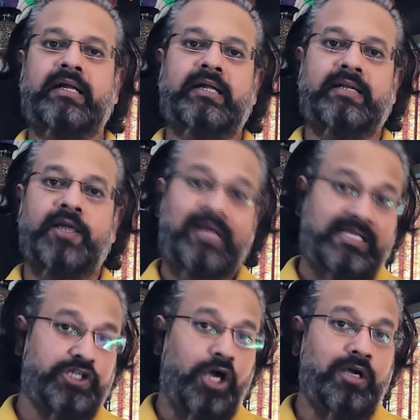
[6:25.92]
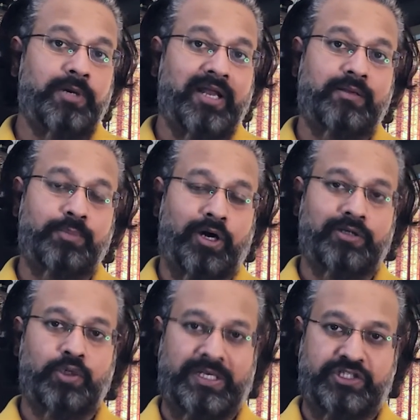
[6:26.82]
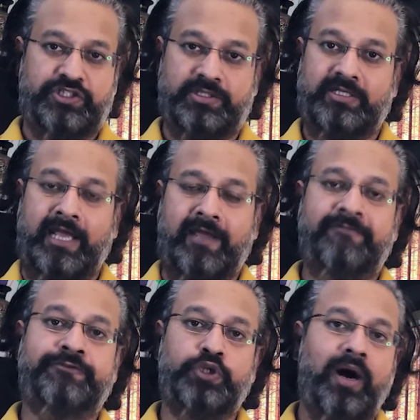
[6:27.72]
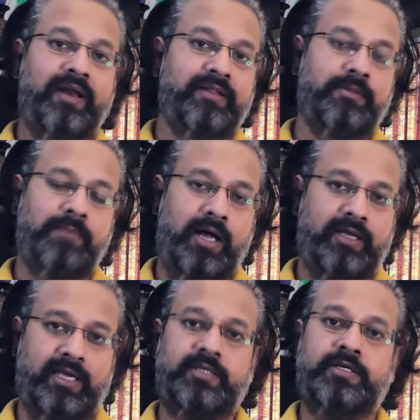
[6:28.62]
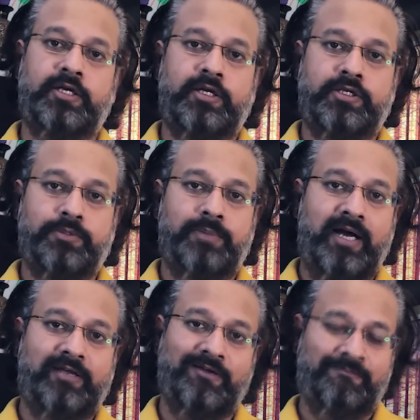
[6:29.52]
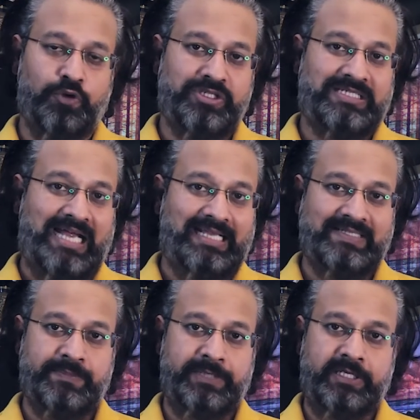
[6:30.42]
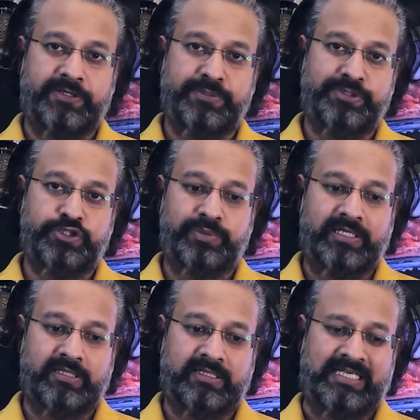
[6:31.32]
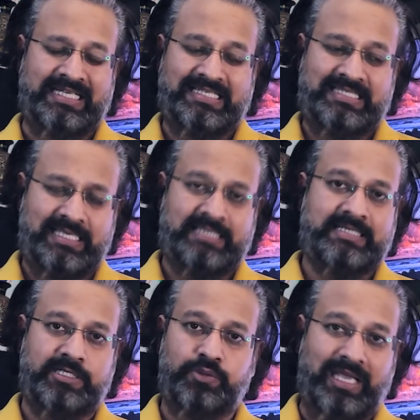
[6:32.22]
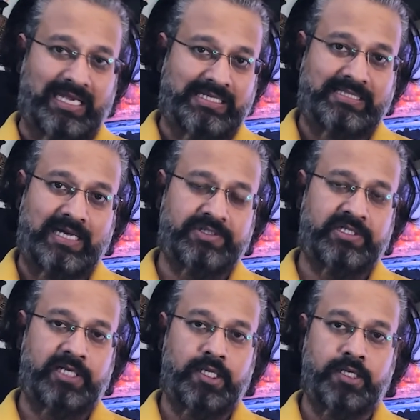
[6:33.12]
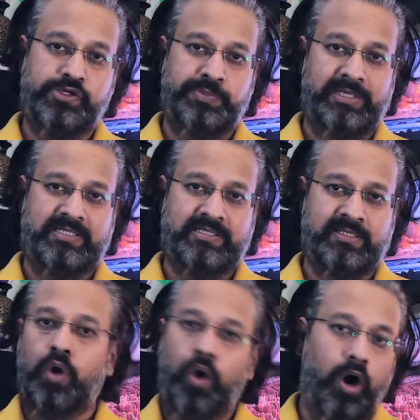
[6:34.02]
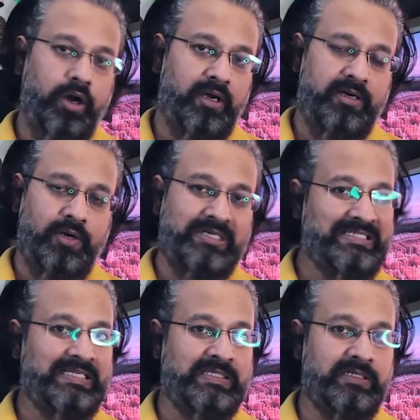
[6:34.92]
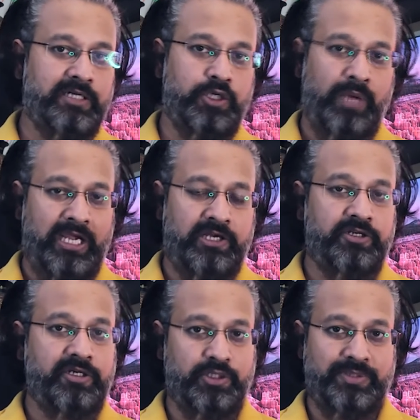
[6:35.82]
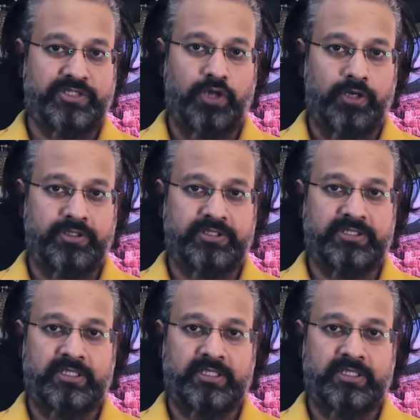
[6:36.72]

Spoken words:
Now let's talk about an important question. If you are in the market to buy your floor standing speaker between 60 to 80,000 Indian rupees or around 600 to 800 US dollars,